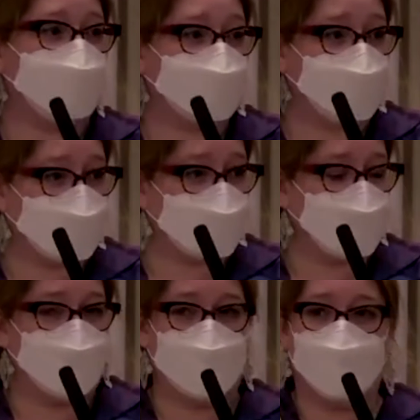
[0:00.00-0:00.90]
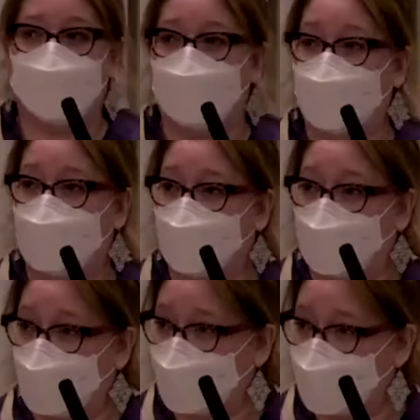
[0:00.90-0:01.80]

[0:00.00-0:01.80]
a turning point in our global